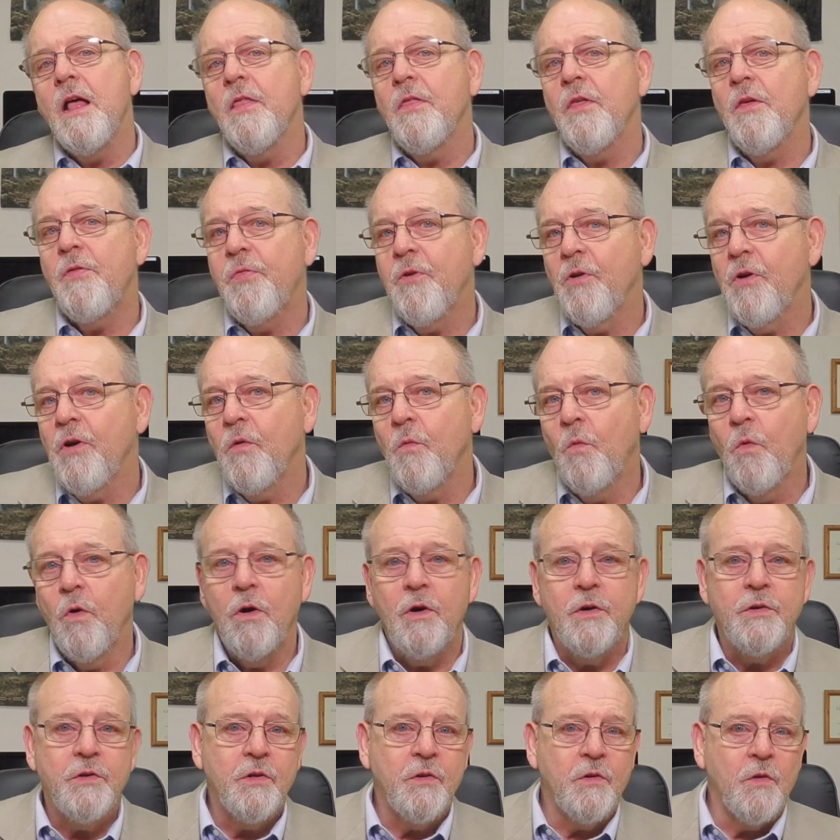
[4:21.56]
The third
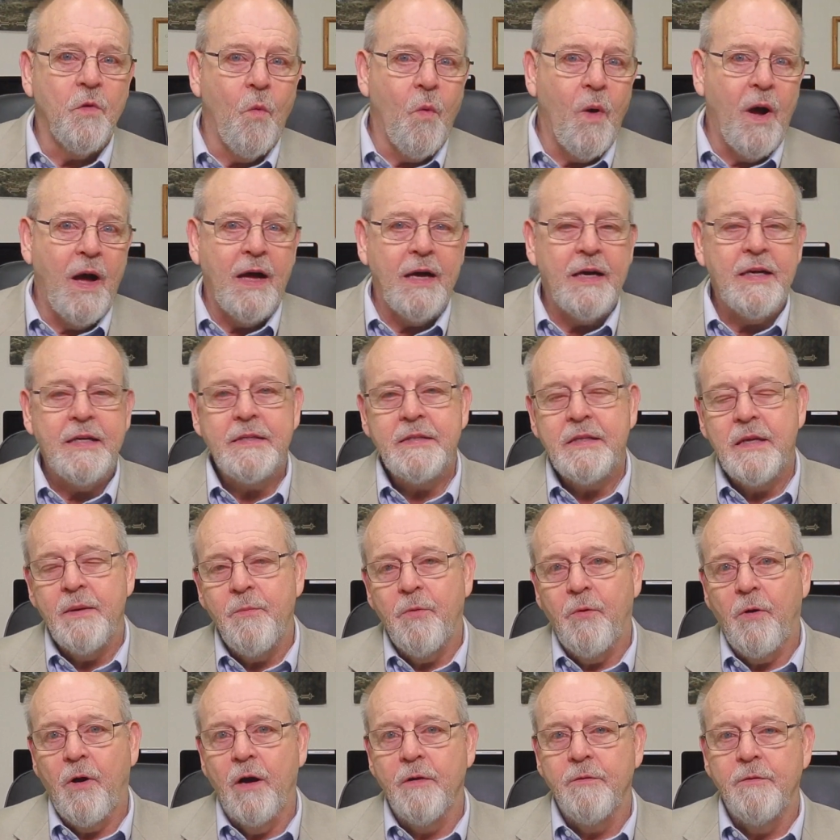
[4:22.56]
word to the wise in
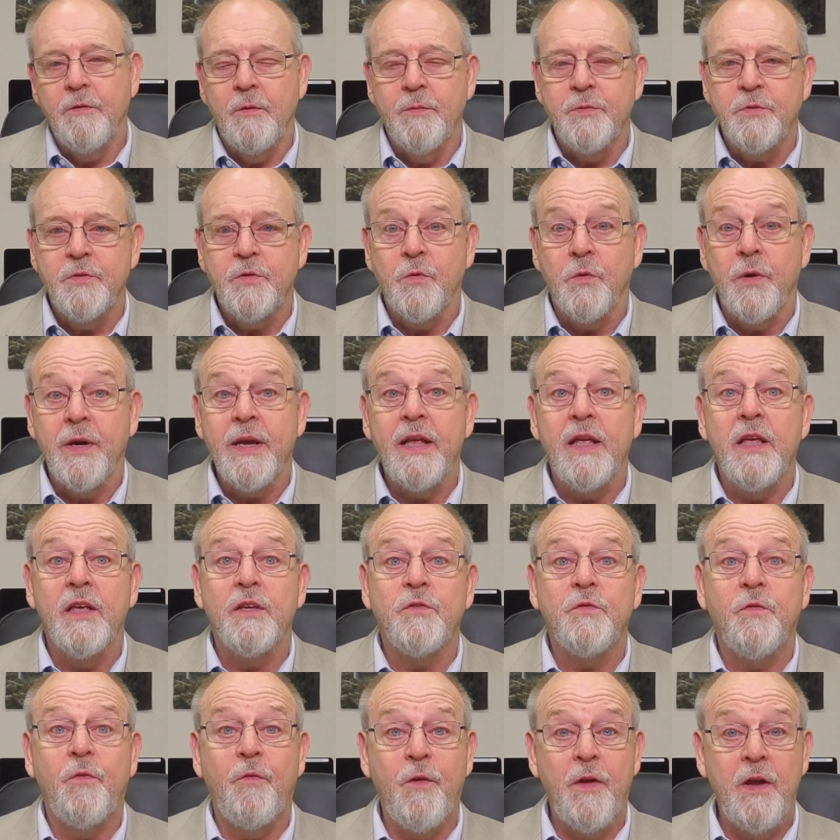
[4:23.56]
Proverbs 3
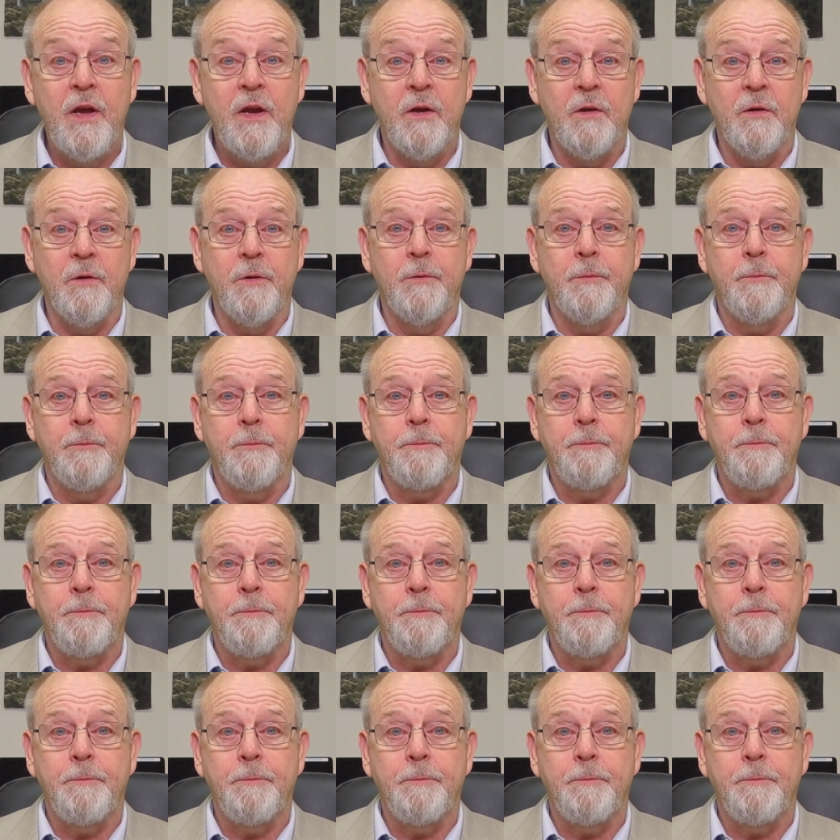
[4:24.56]
is fear.